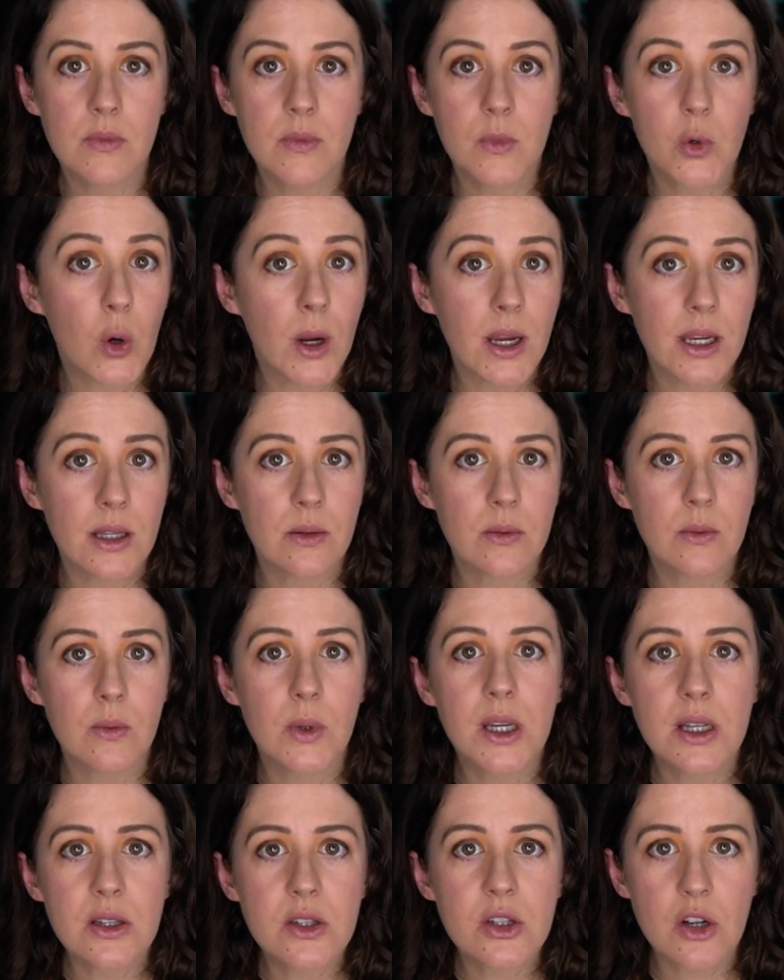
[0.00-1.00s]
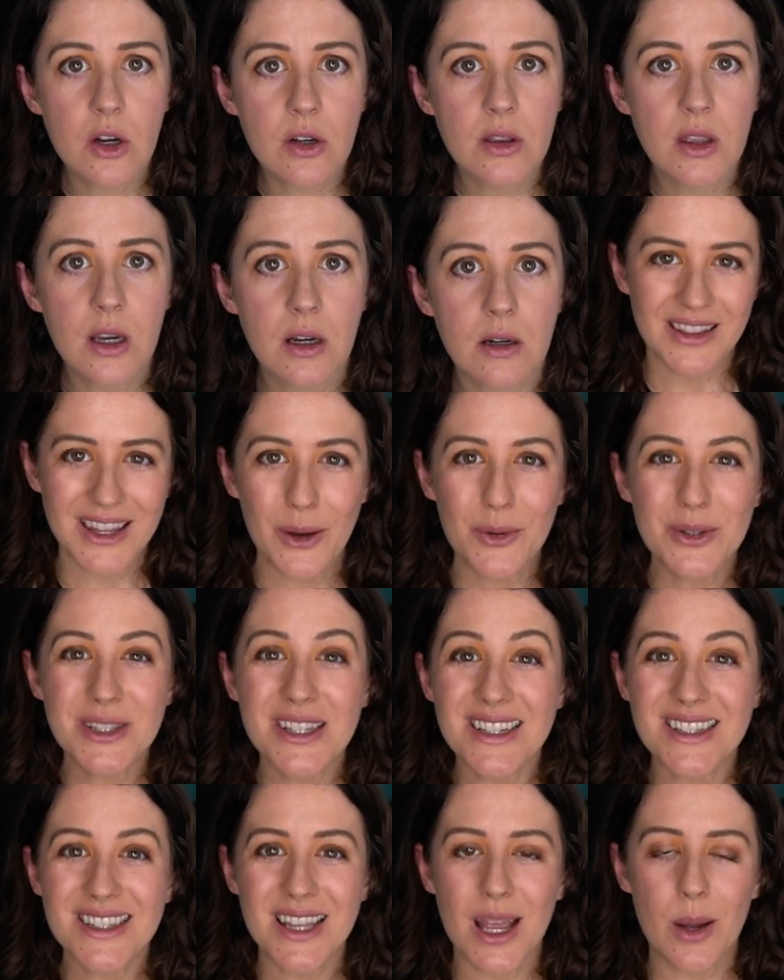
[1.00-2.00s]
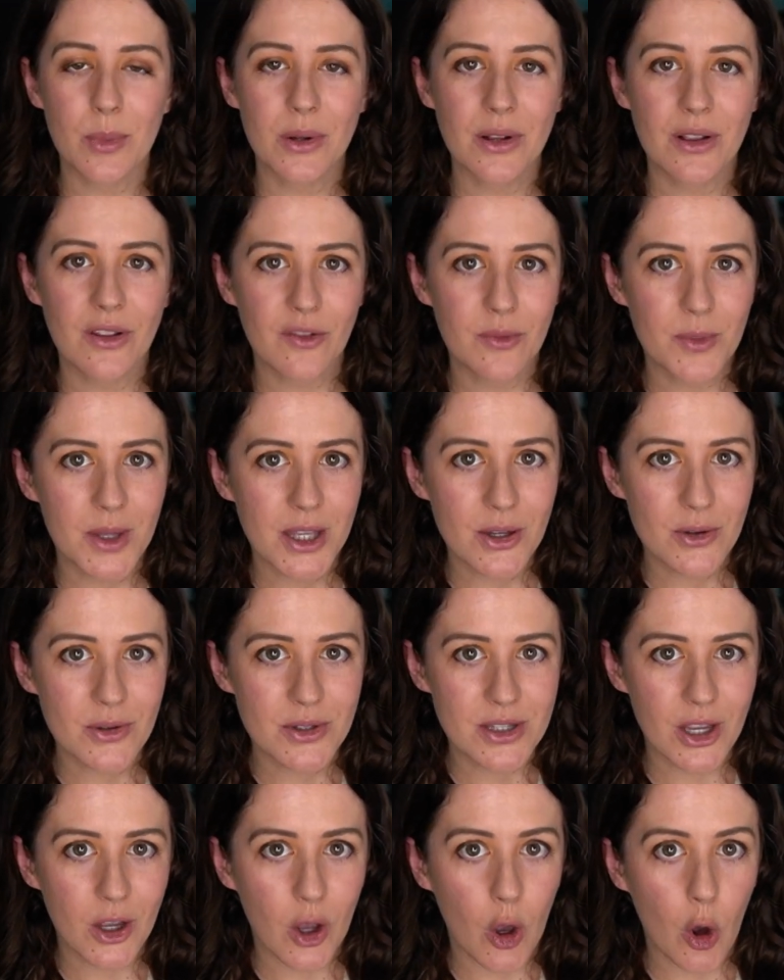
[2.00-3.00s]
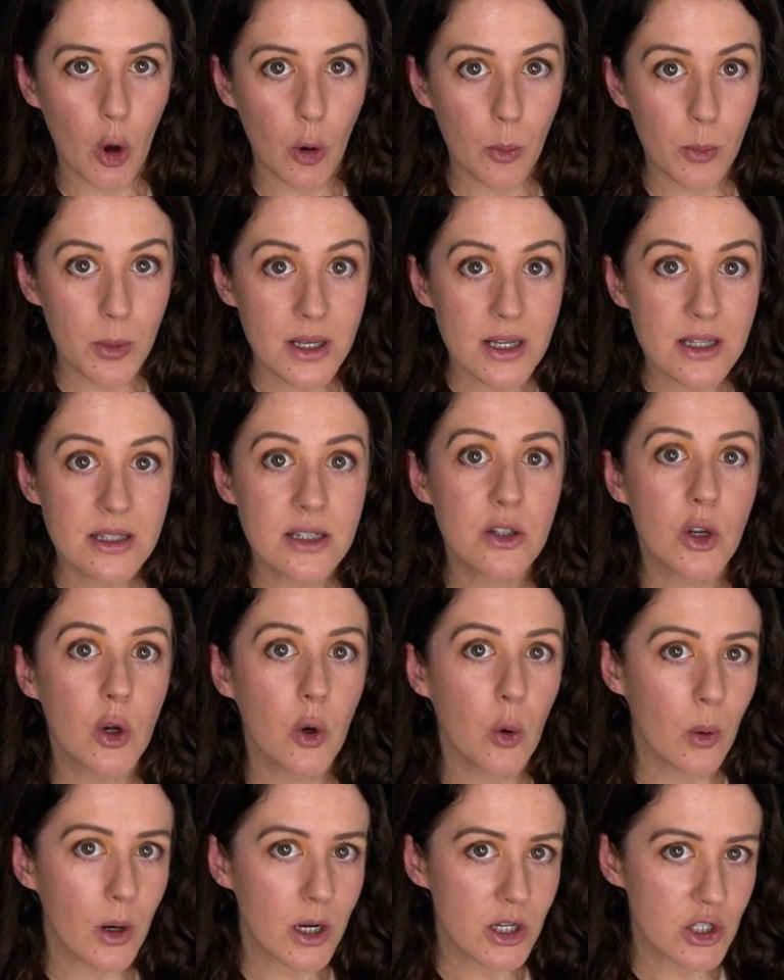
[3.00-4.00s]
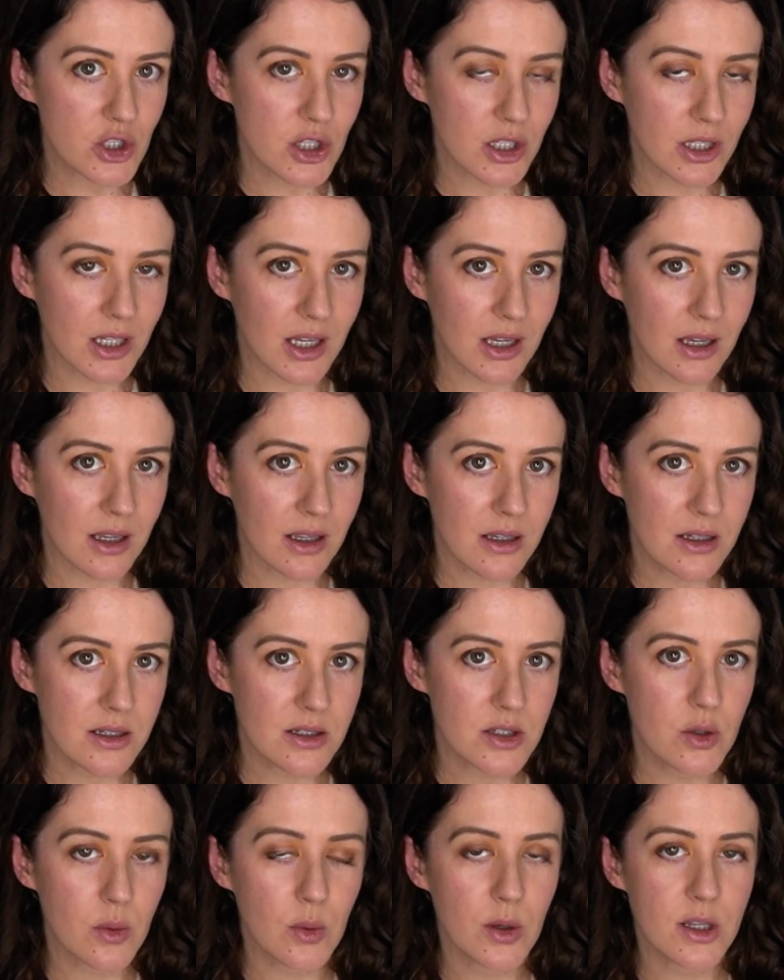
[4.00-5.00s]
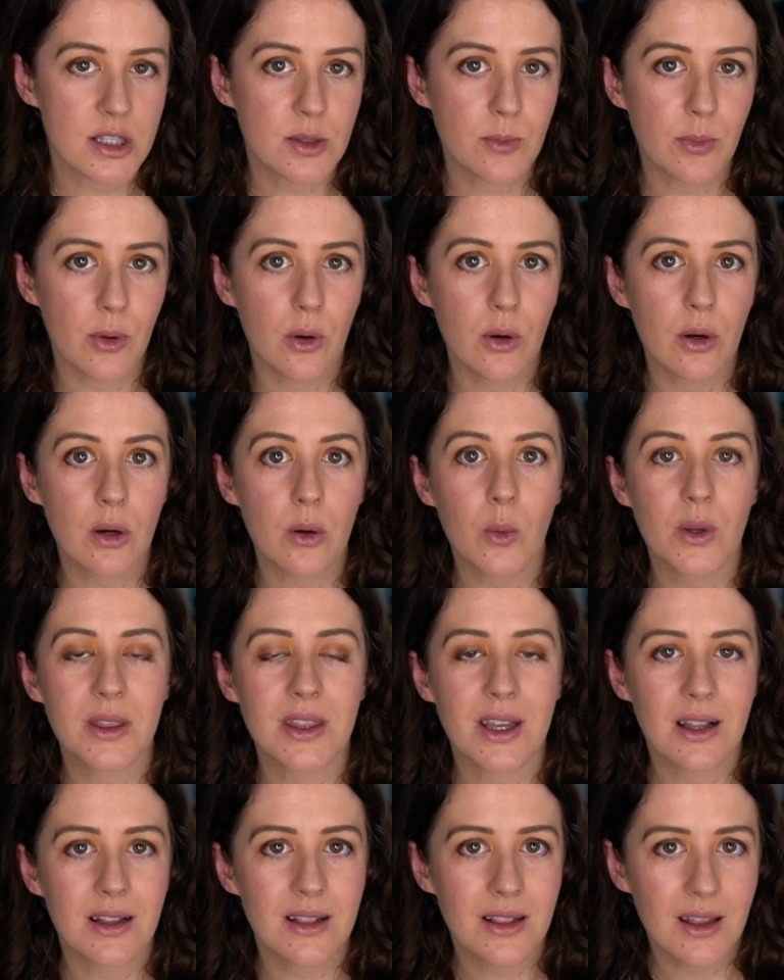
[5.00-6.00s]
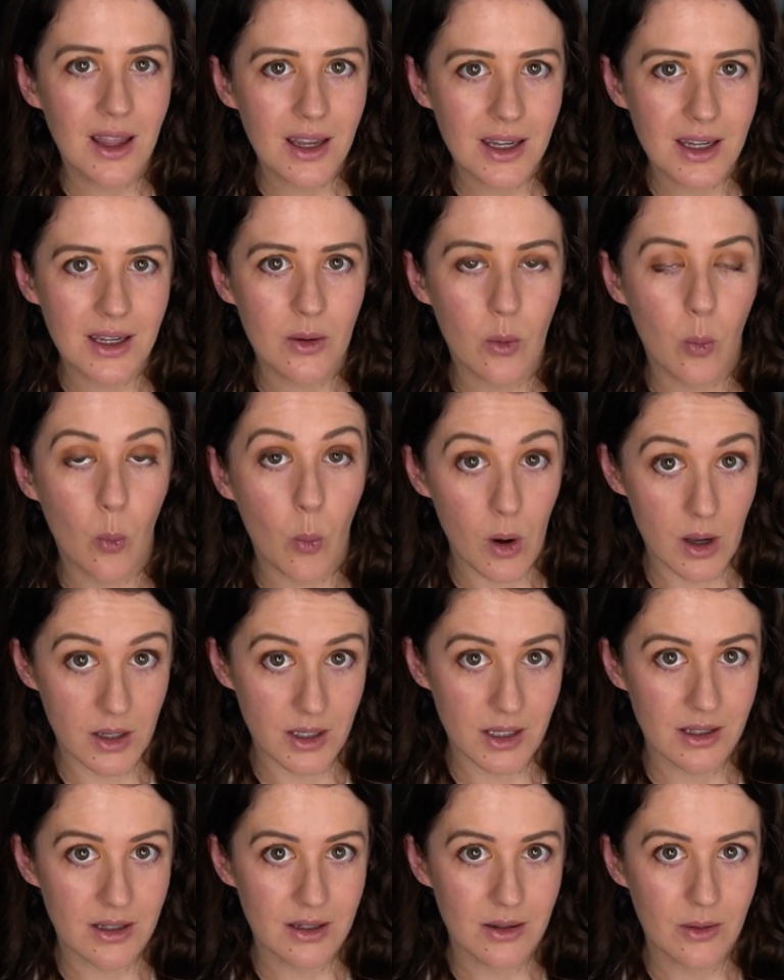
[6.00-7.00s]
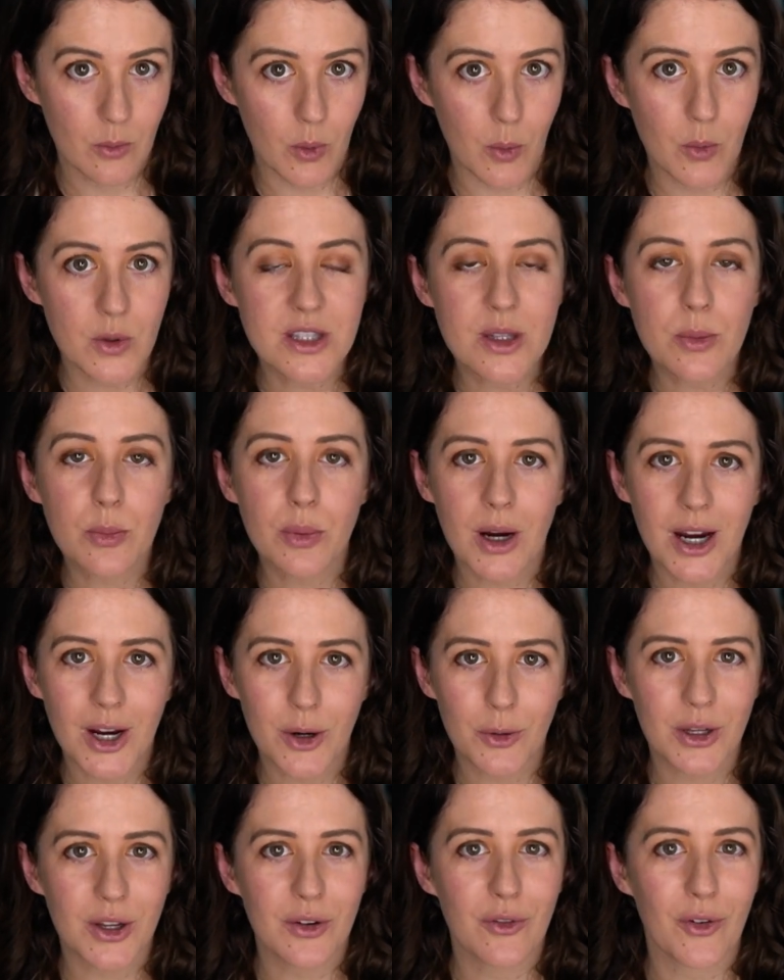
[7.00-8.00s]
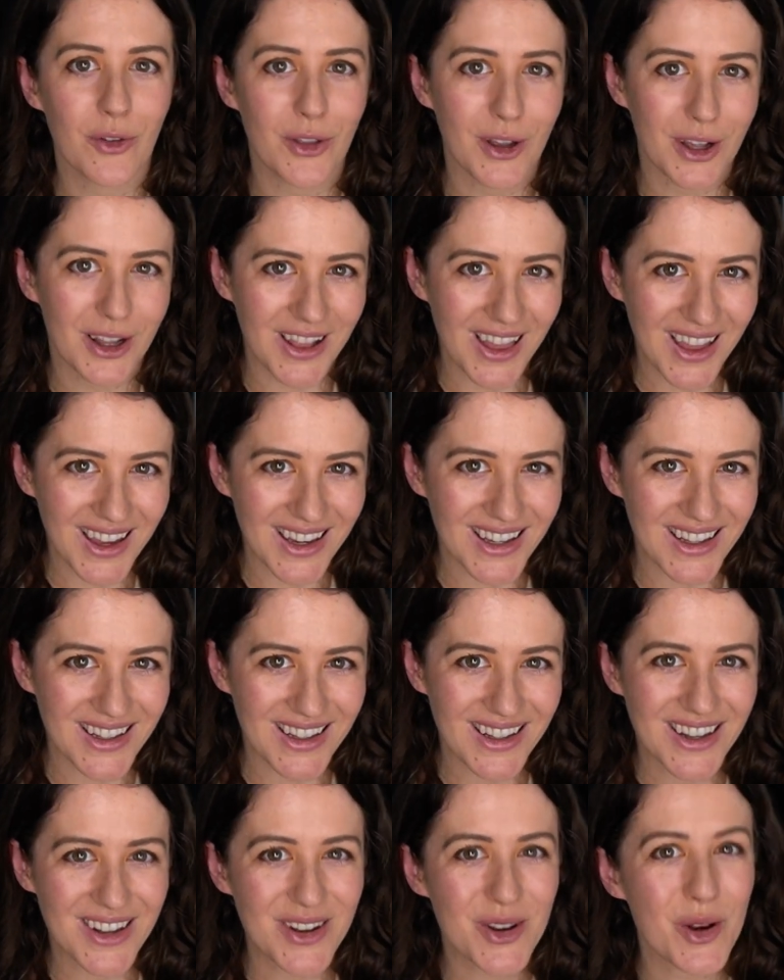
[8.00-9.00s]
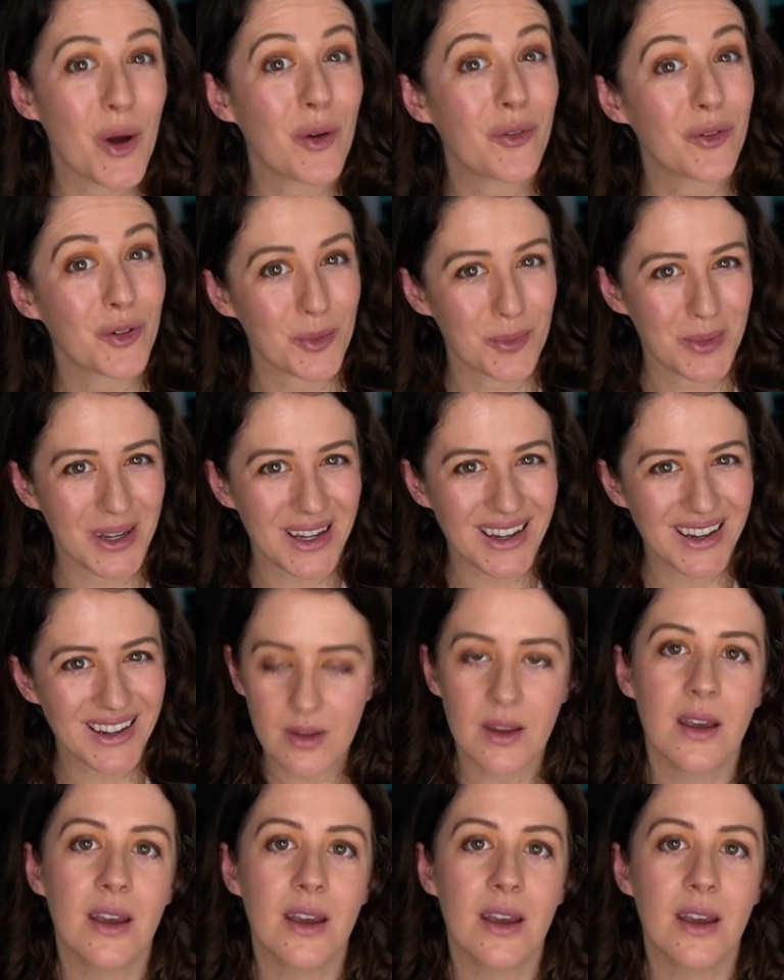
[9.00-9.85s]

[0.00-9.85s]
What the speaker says: Great, we can start there. That was an example of me using open-ended questioning to explore what the client wanted. What was the priority for the client, not for me?